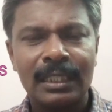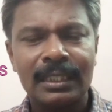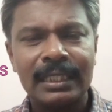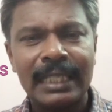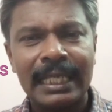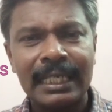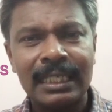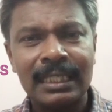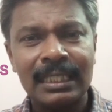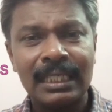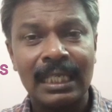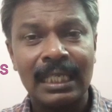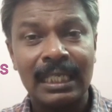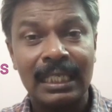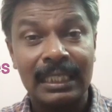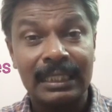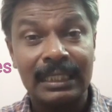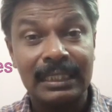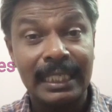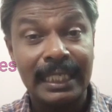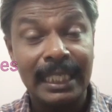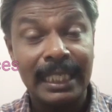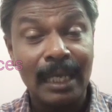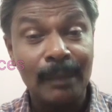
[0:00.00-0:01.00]
Then
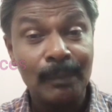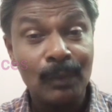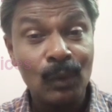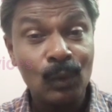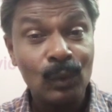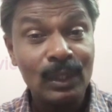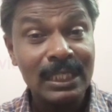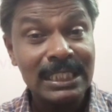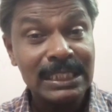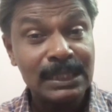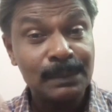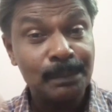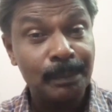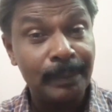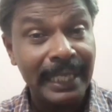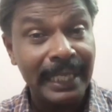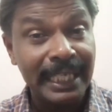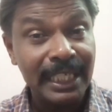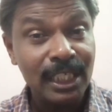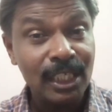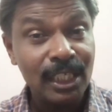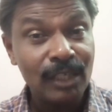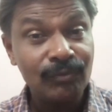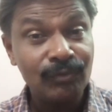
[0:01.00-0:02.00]
the amount
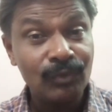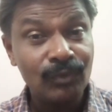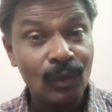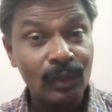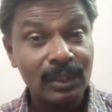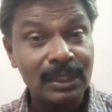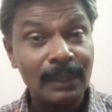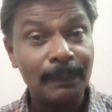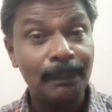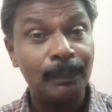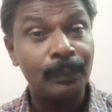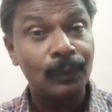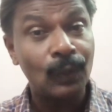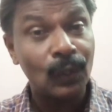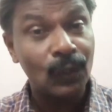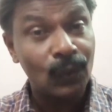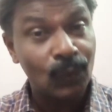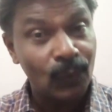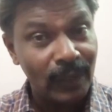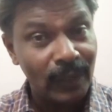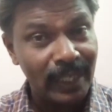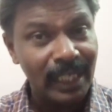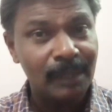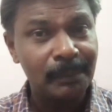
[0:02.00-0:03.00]
spent for the
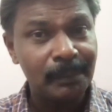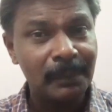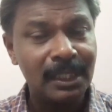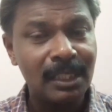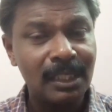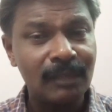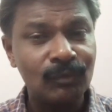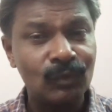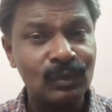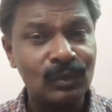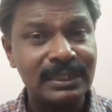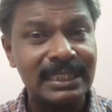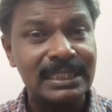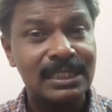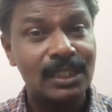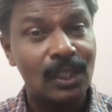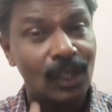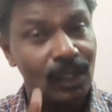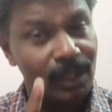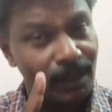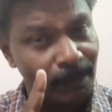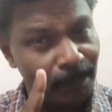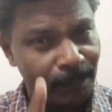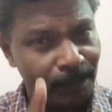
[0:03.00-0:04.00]
procurement of goods is
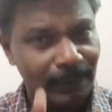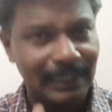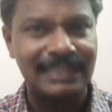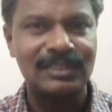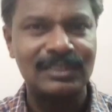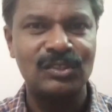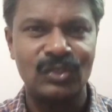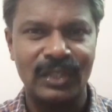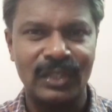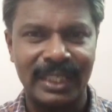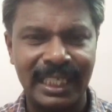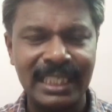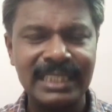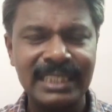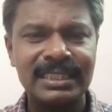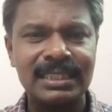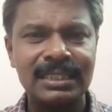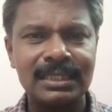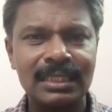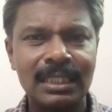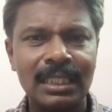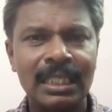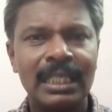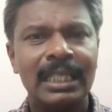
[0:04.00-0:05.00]
called
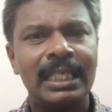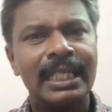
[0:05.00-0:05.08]
purchase.